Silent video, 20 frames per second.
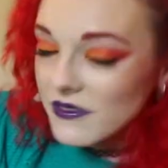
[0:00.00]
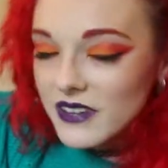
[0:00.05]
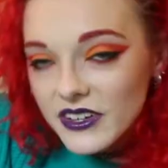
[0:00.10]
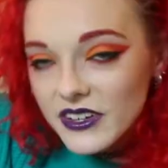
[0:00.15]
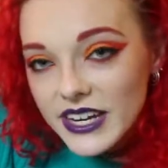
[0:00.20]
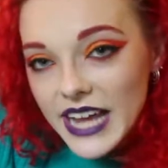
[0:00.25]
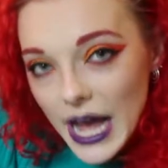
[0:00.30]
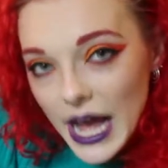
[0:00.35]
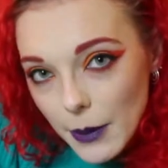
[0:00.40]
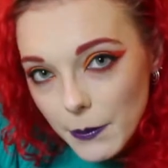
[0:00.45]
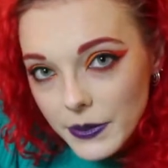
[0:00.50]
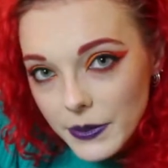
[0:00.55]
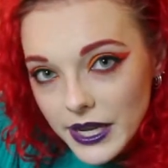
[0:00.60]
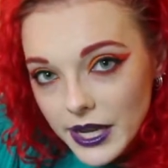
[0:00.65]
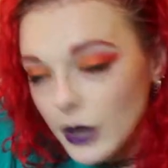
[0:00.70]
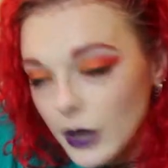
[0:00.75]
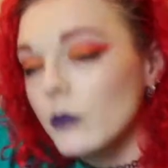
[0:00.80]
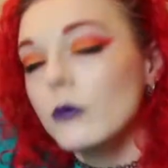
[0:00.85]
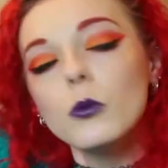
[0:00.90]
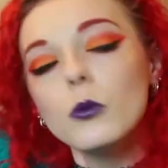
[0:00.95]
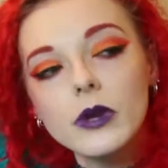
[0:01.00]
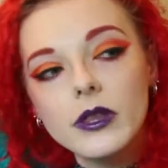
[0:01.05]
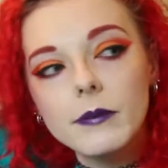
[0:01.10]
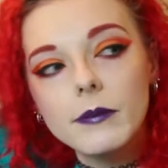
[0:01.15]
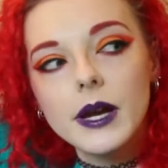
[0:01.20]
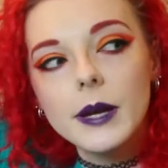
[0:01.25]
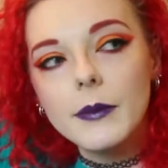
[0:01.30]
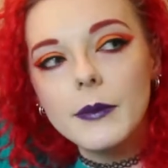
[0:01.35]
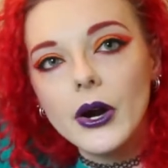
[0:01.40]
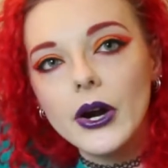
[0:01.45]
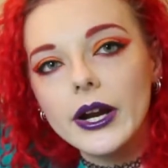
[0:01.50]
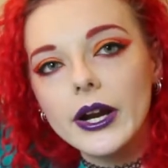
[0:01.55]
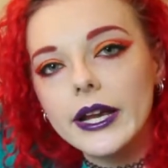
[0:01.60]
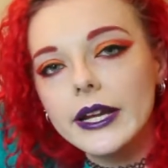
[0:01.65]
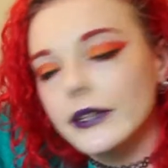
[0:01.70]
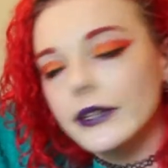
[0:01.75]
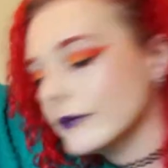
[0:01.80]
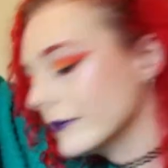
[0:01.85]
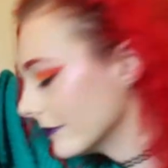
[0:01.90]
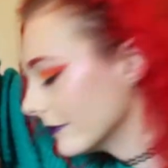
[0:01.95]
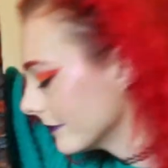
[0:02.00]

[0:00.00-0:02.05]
very happy with my bargain.